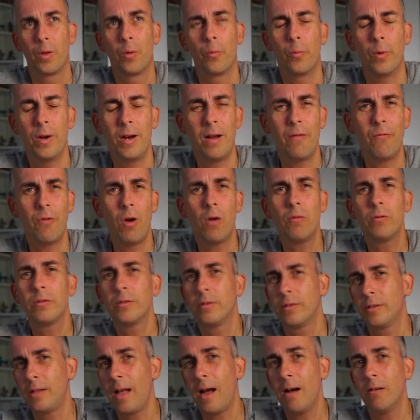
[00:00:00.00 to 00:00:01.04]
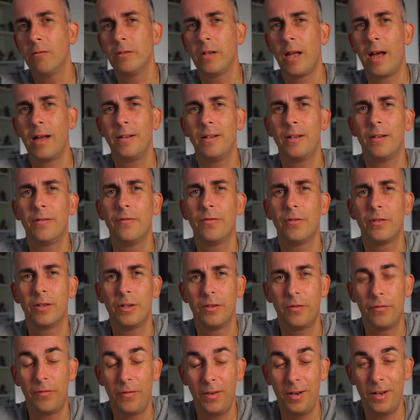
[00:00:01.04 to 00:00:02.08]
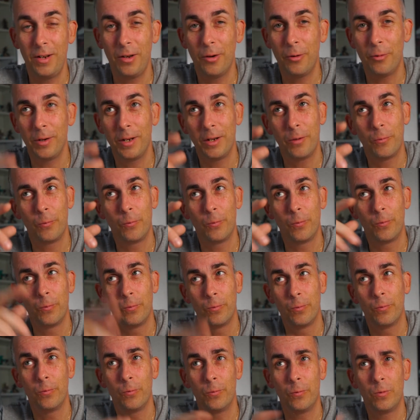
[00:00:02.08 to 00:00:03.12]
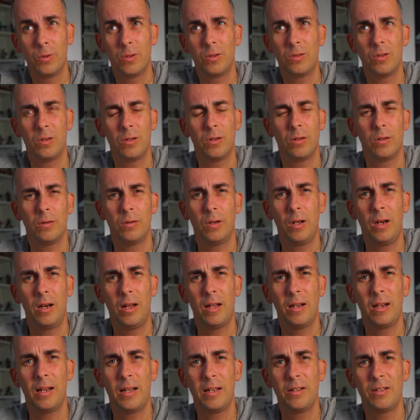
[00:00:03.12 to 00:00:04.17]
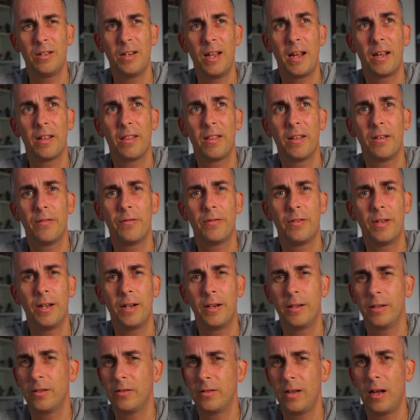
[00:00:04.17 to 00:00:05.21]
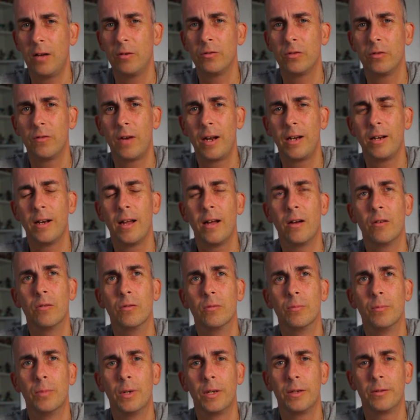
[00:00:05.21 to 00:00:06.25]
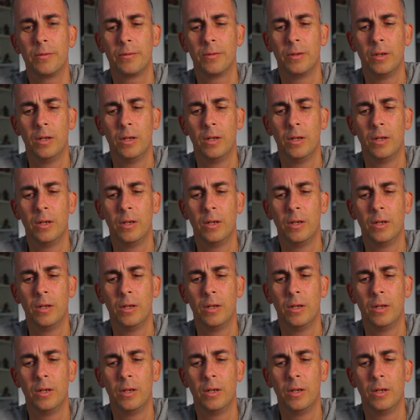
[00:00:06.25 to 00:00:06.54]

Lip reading: when I wrote down the idea for this video, it was a lot less negative than it sounds right now, but